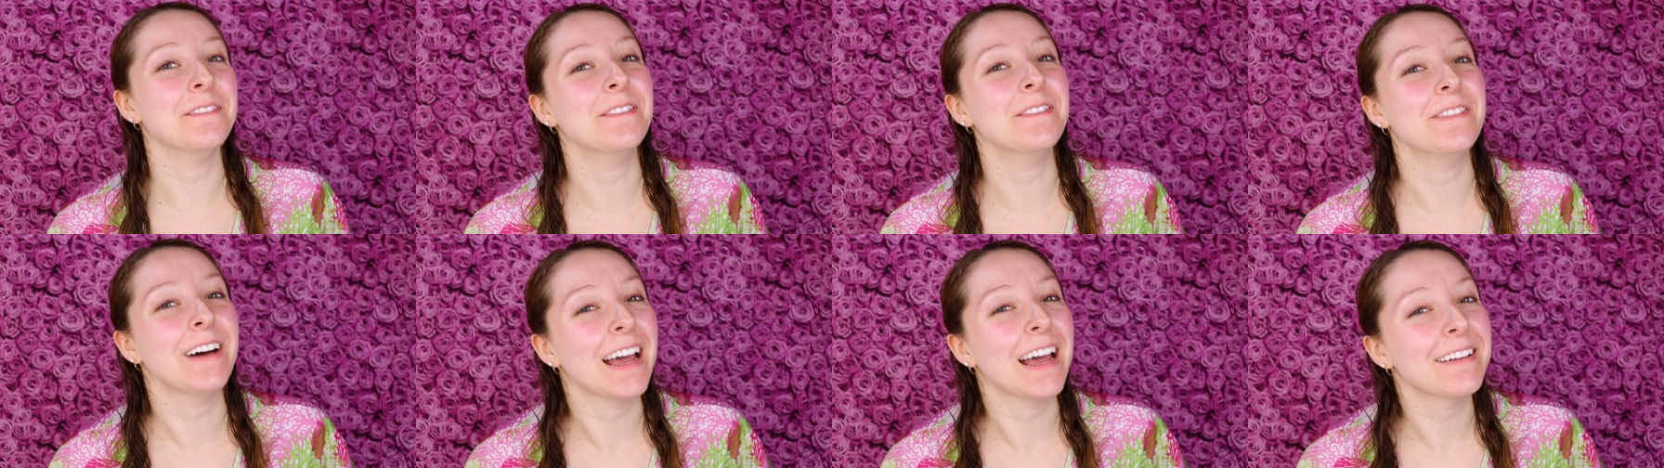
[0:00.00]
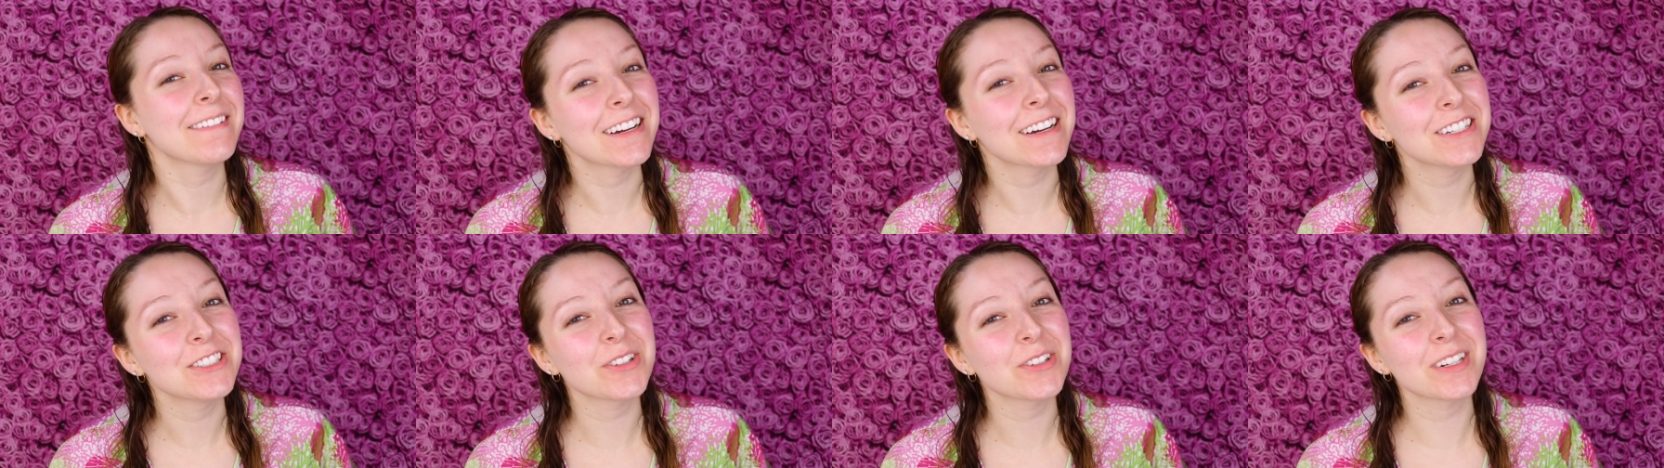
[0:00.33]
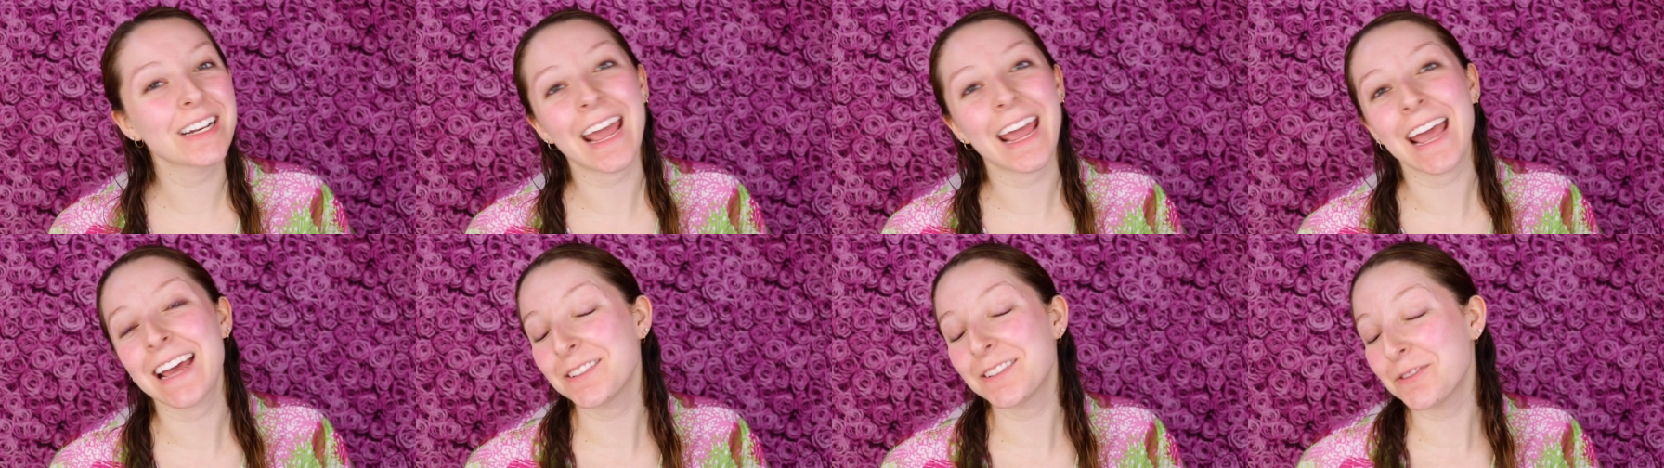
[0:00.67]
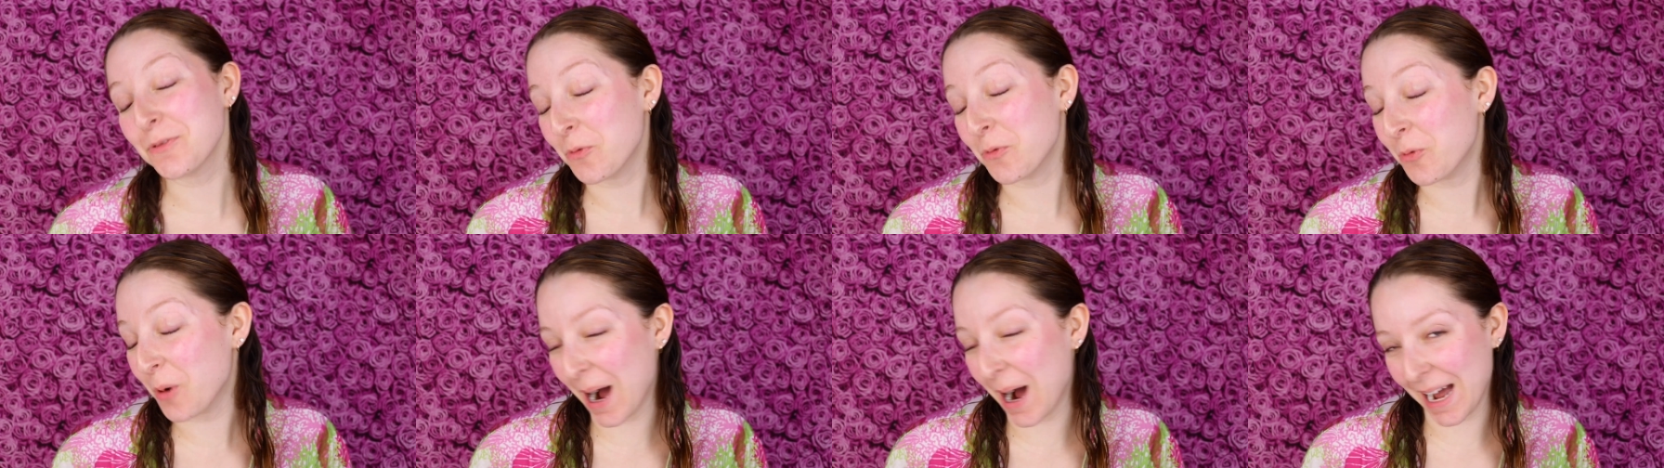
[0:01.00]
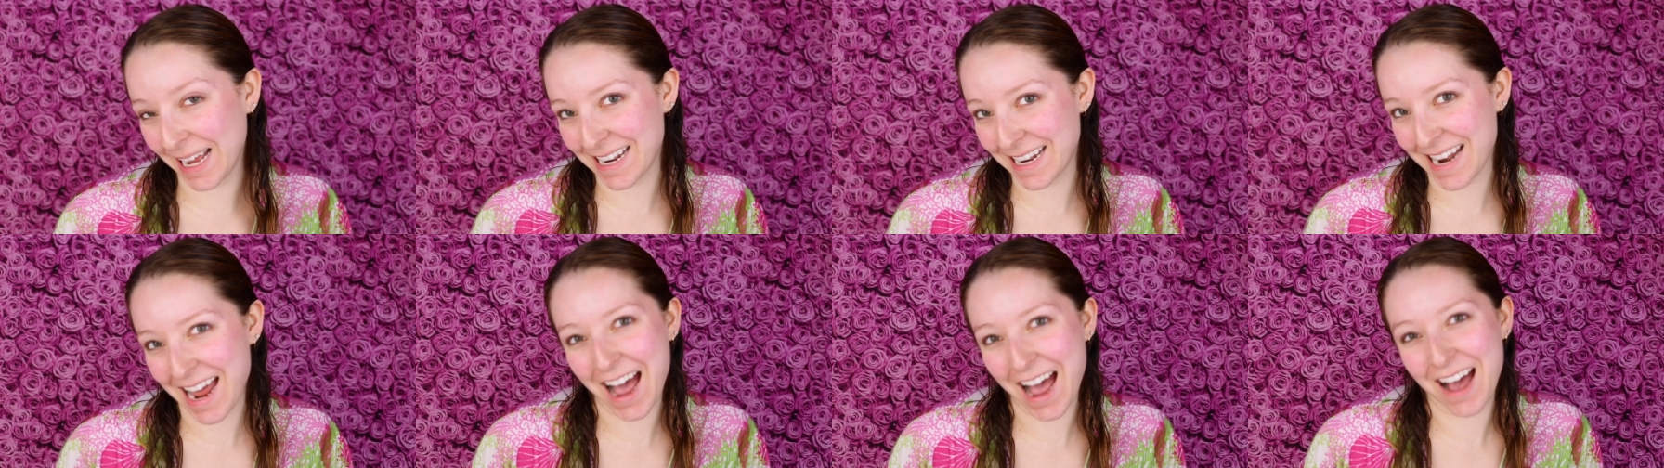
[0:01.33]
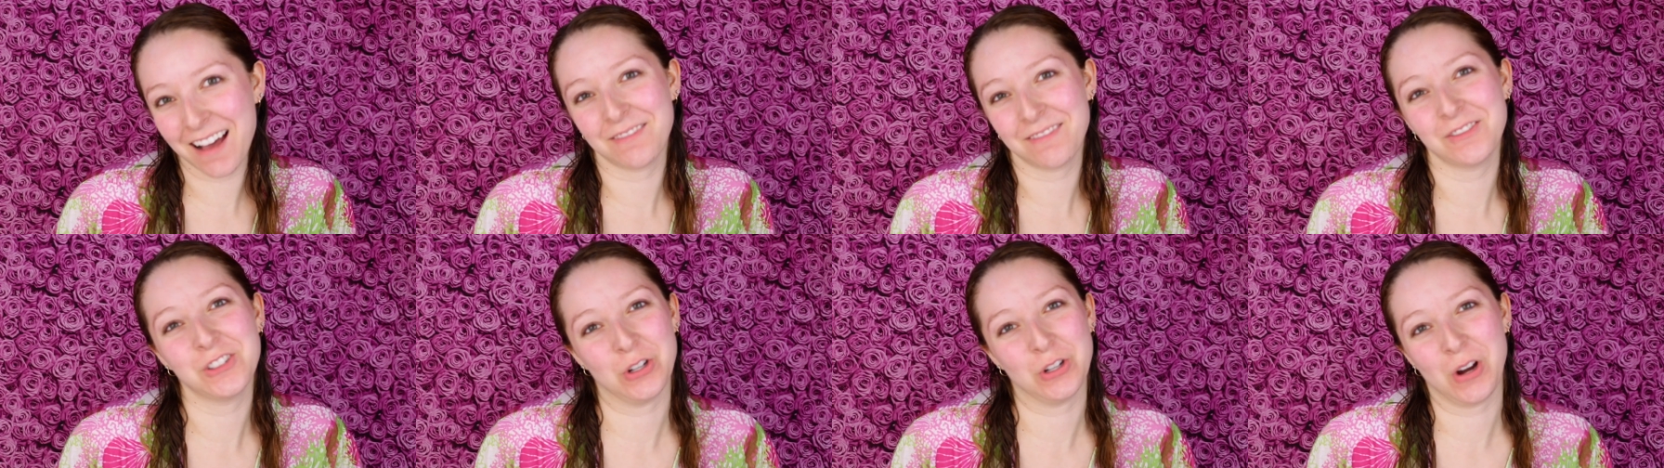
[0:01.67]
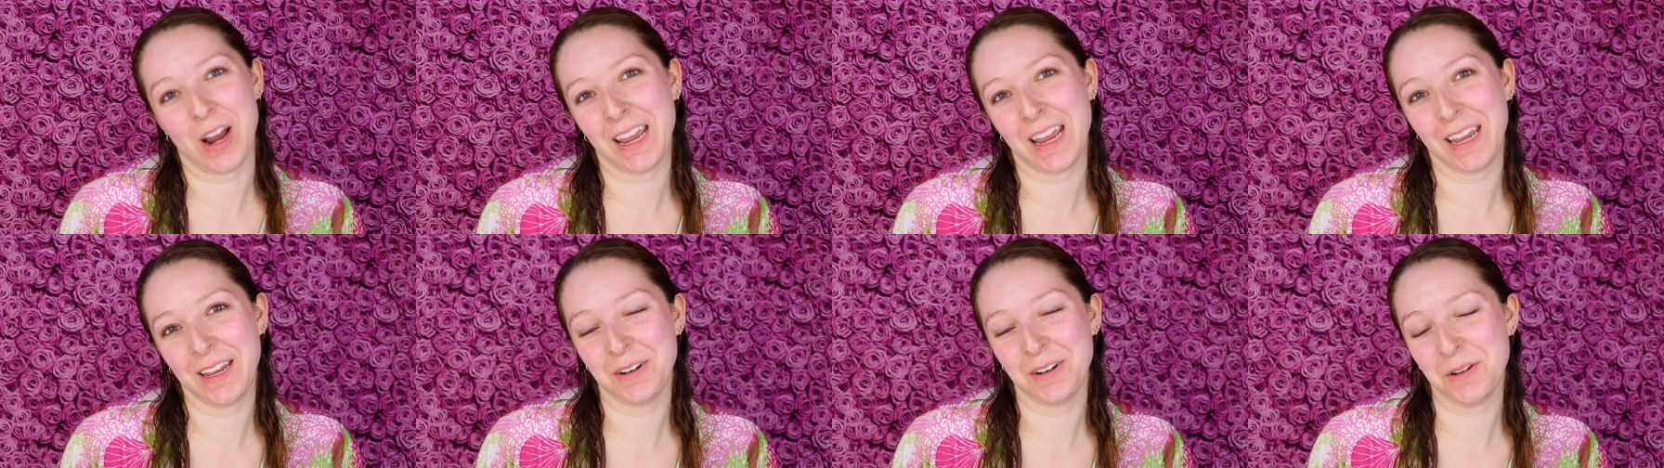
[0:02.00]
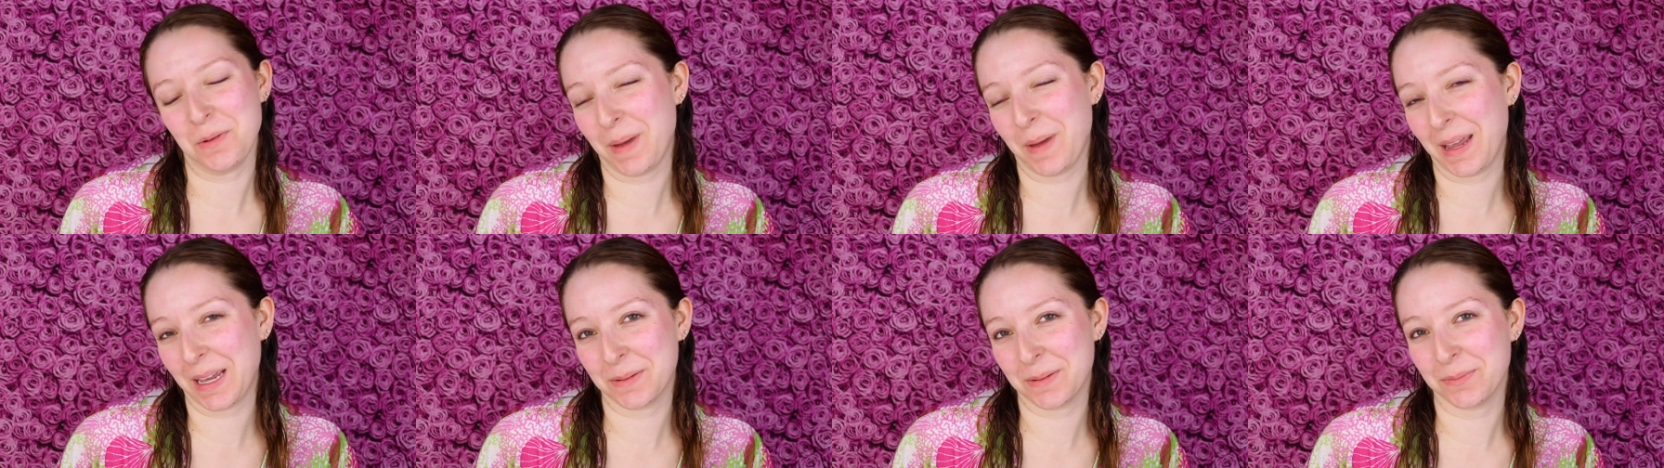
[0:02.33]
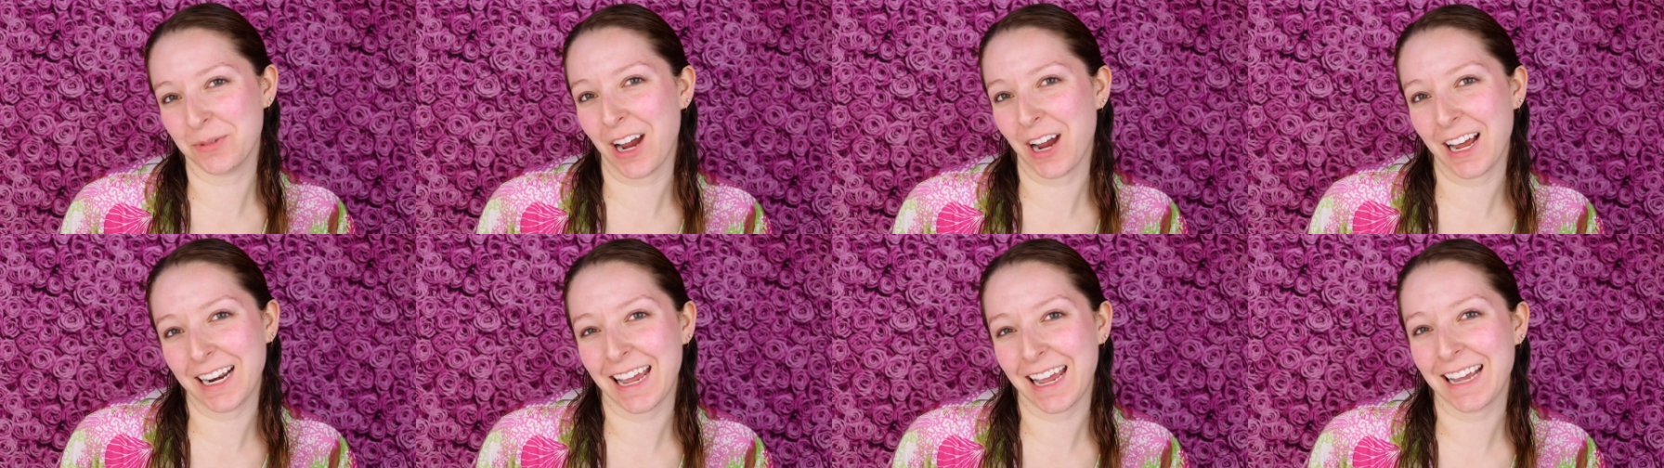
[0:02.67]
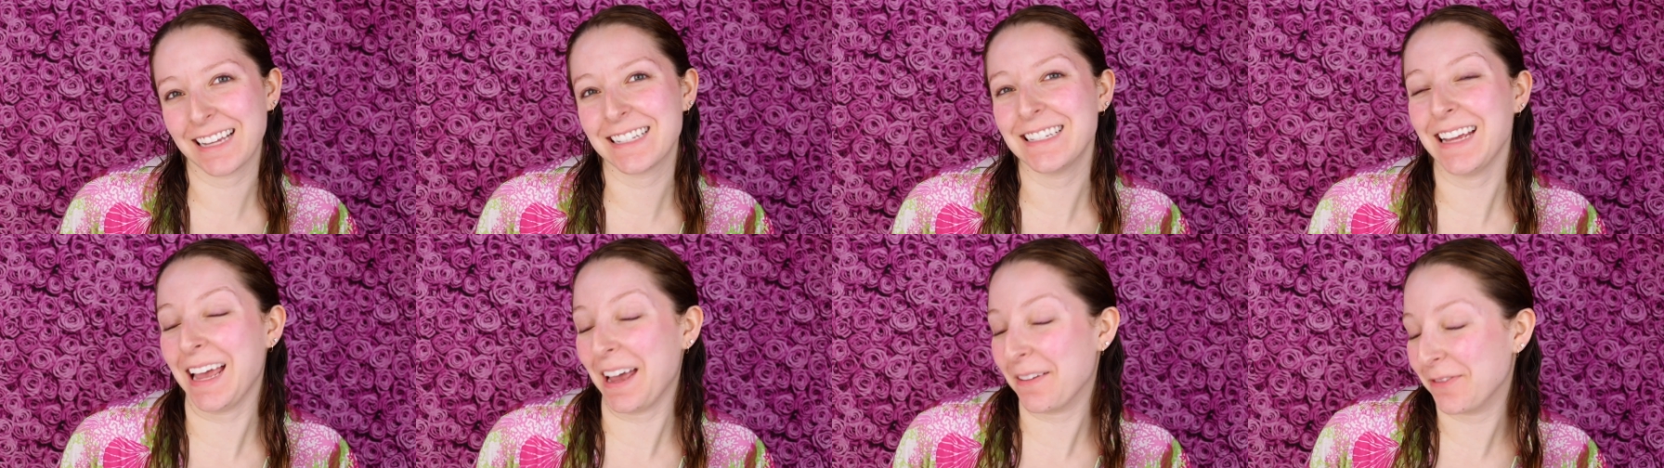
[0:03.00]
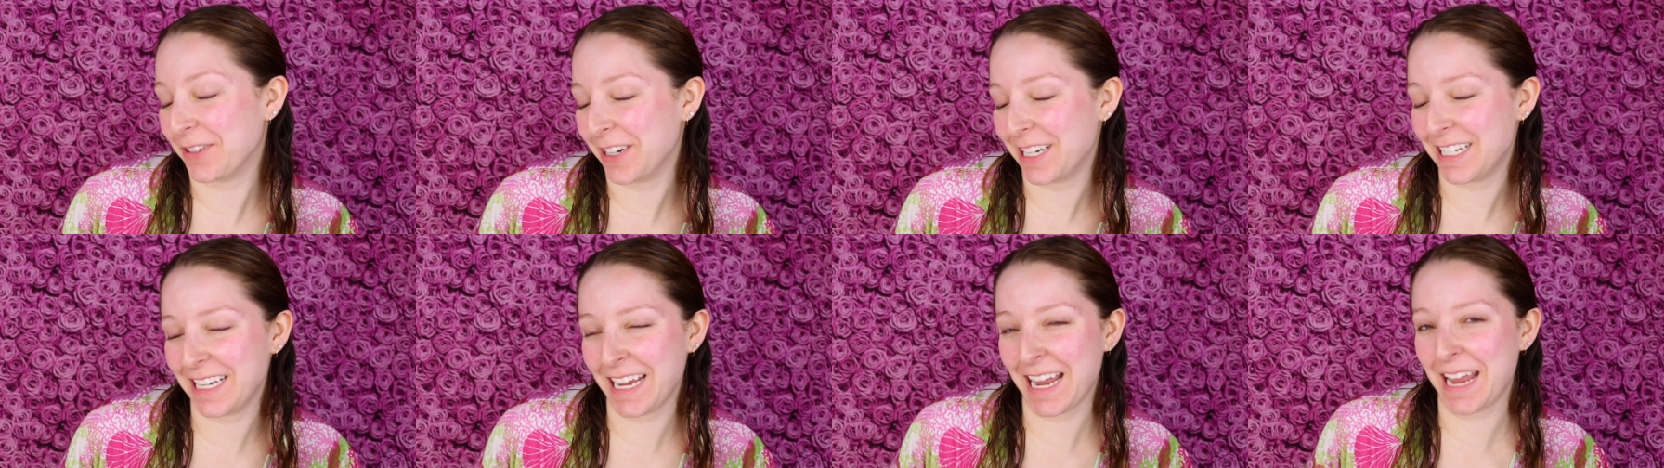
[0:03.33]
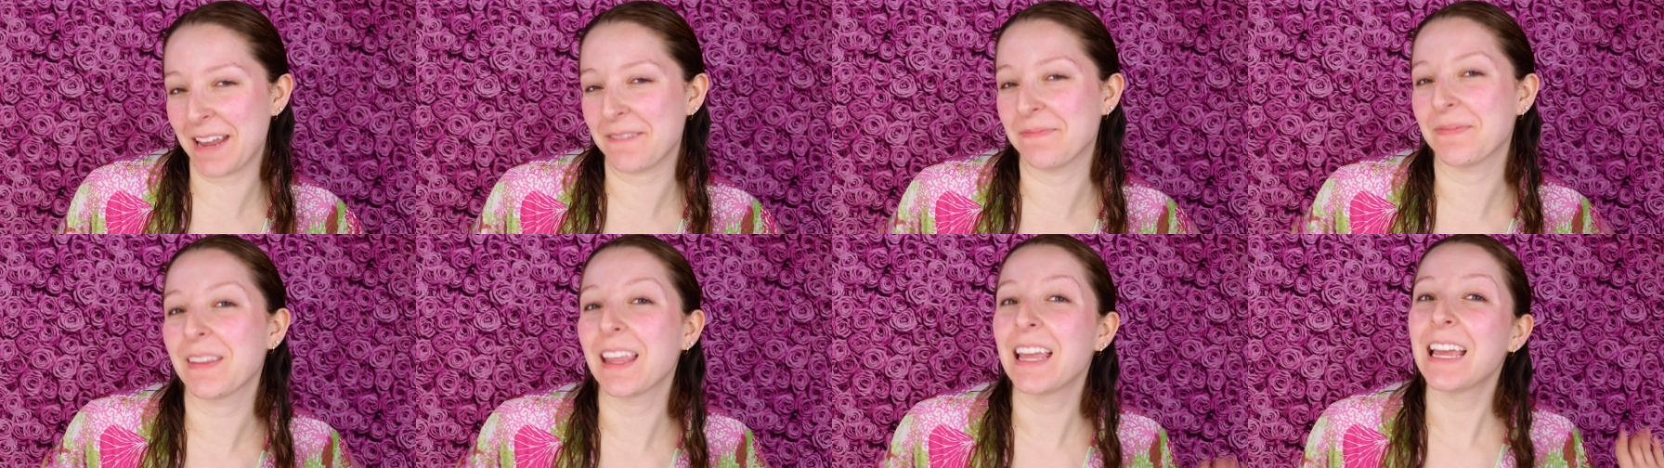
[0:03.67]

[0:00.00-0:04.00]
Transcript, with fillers: 501 of trying a new makeup product every day.